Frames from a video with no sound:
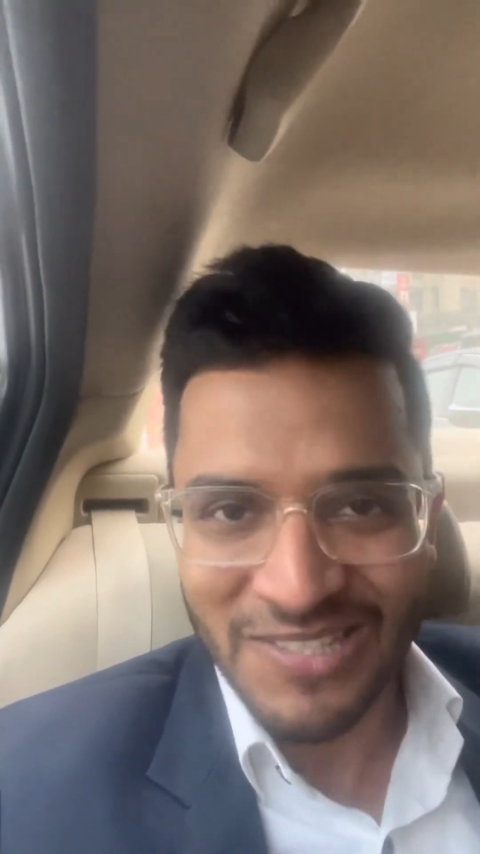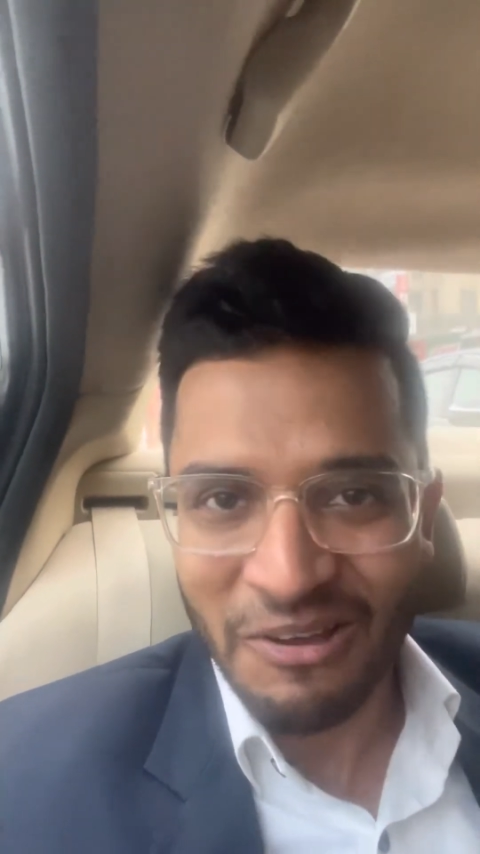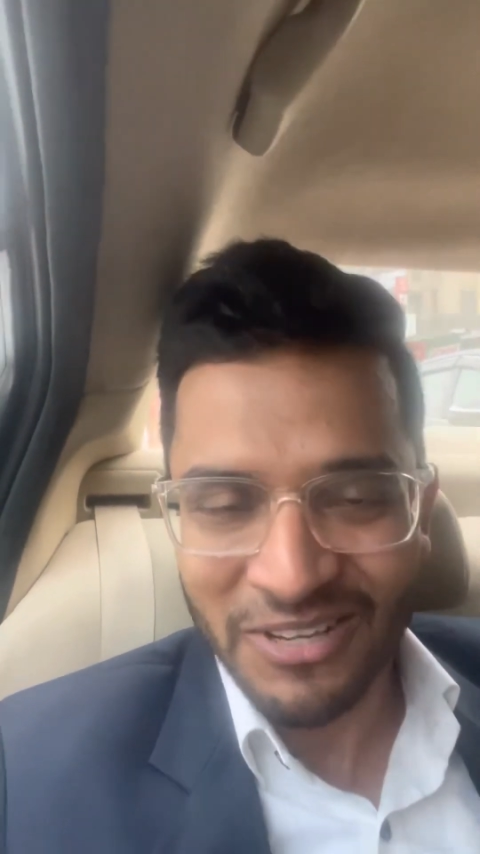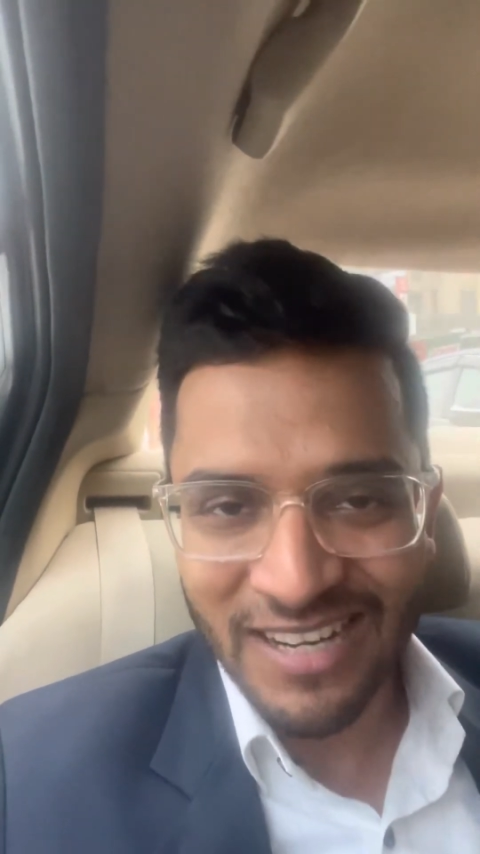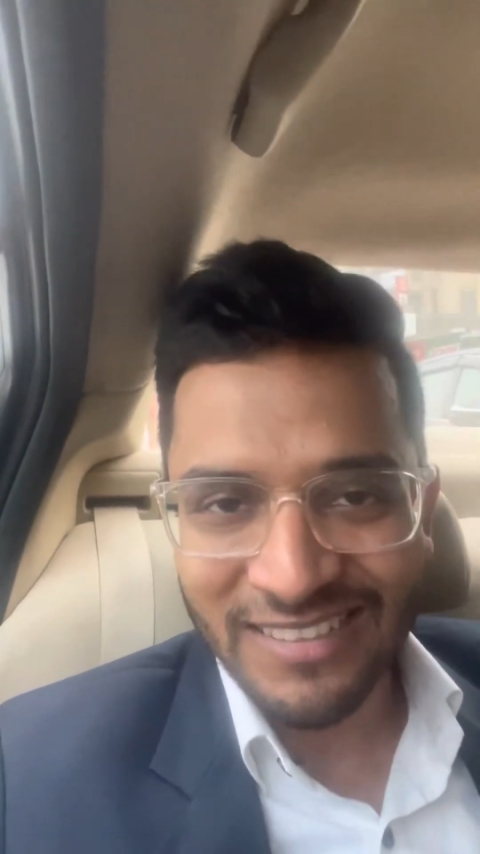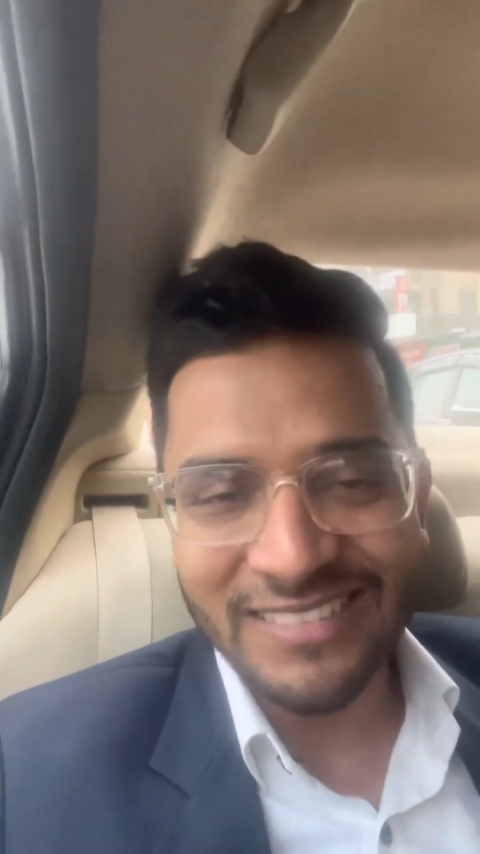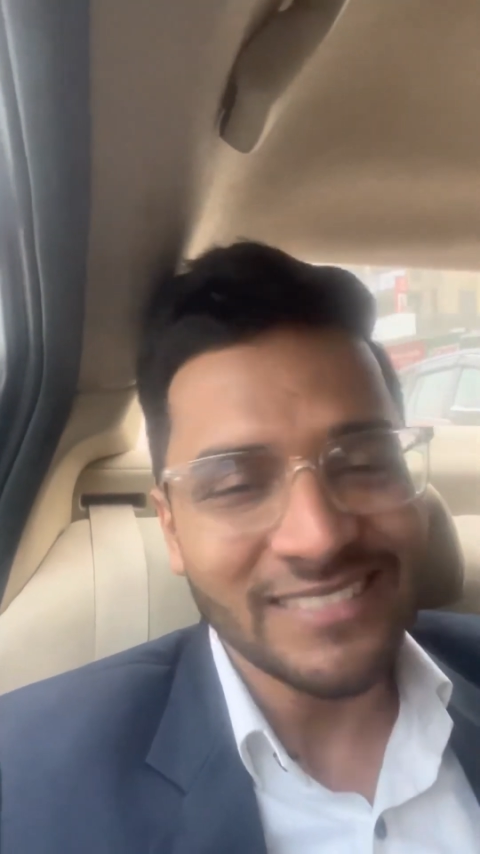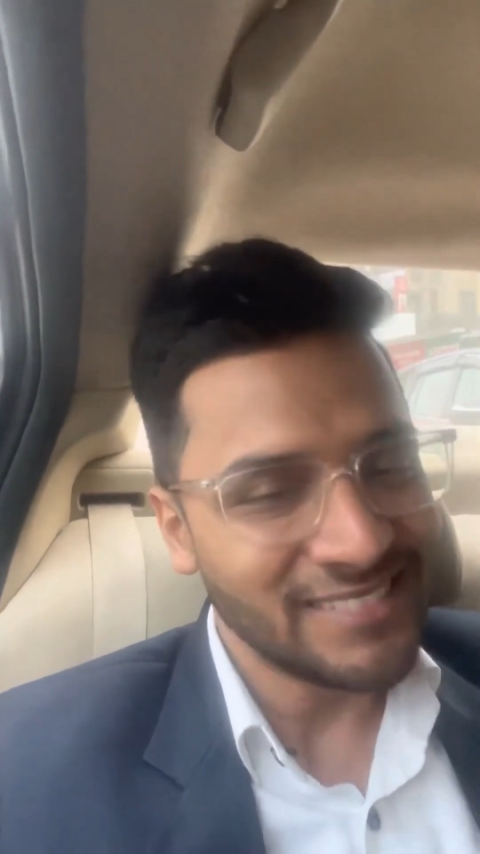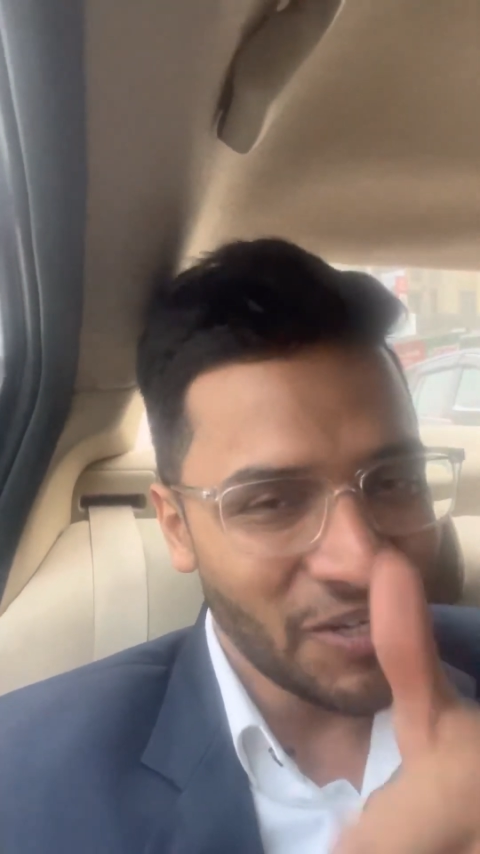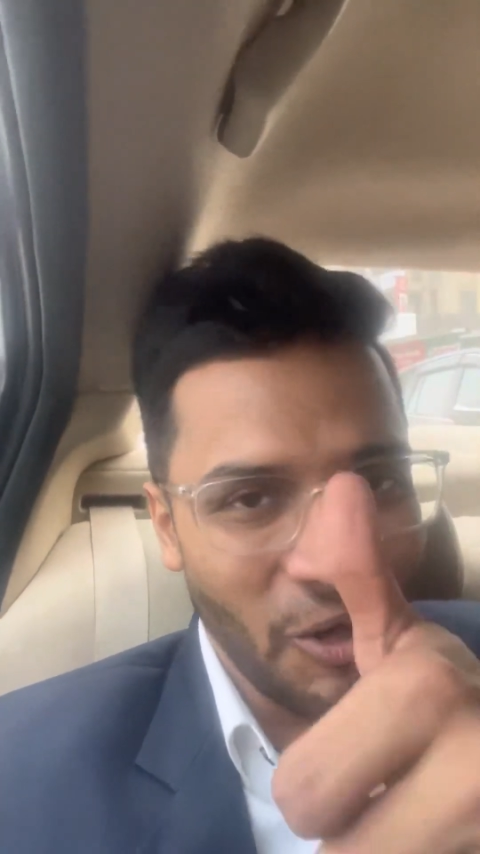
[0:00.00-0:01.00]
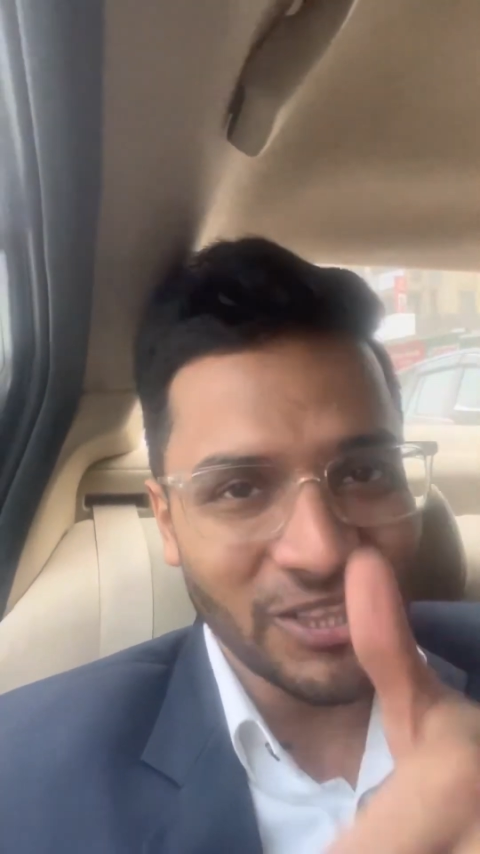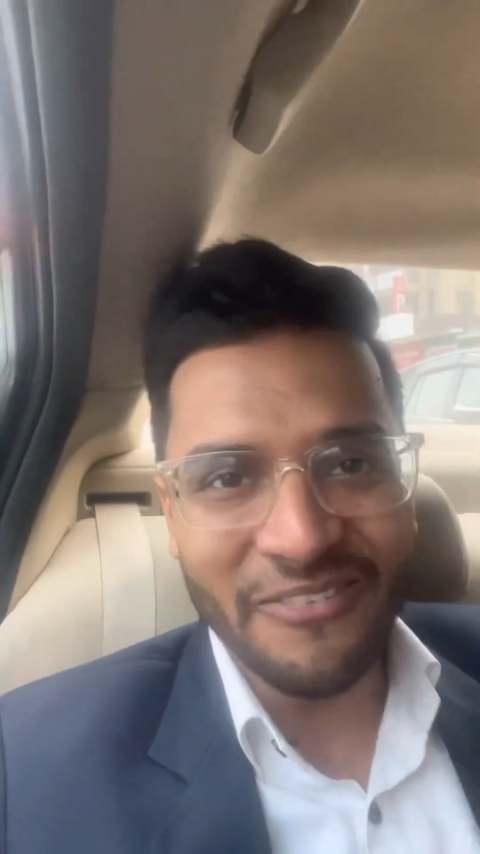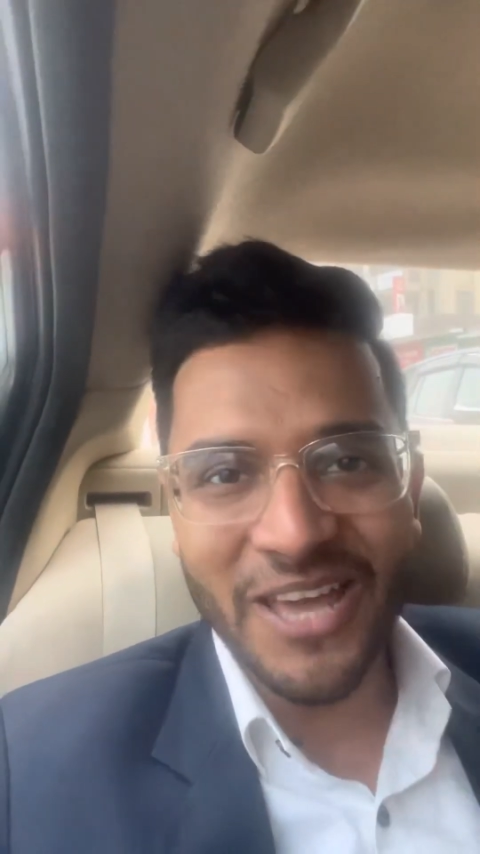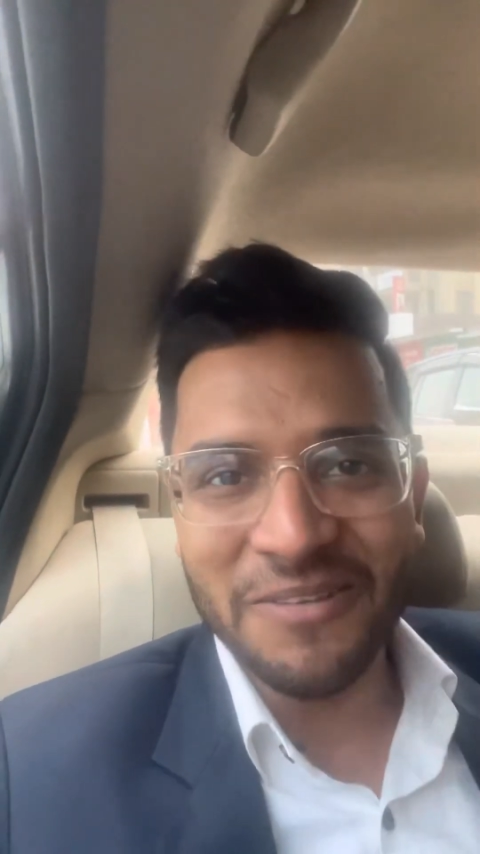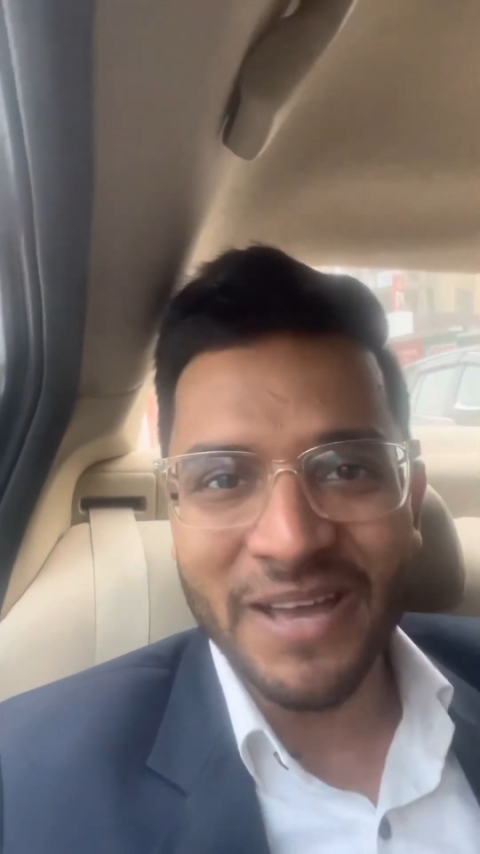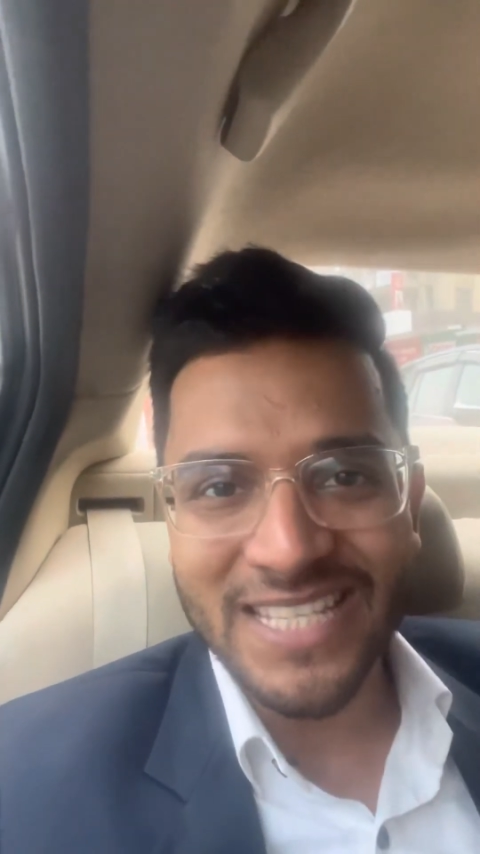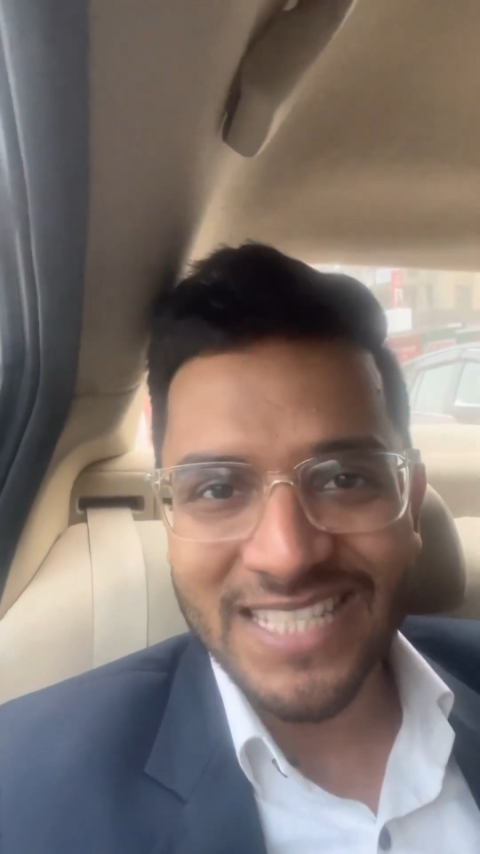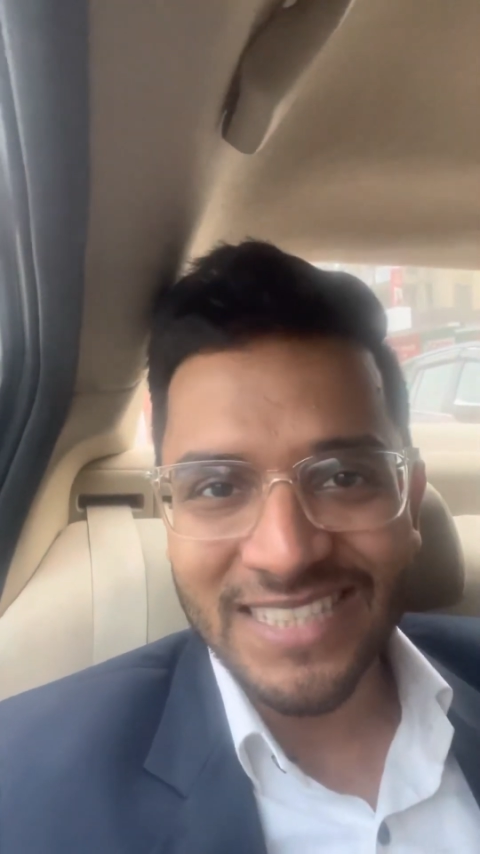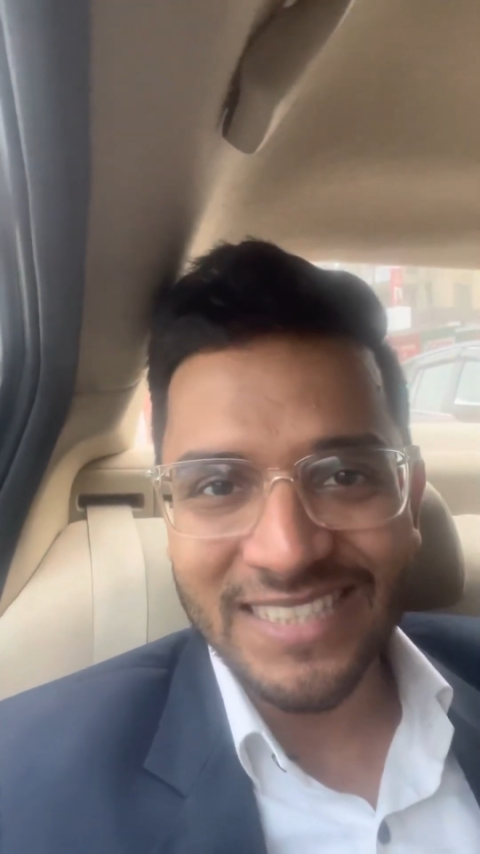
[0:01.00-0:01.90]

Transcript: your result. All the very best.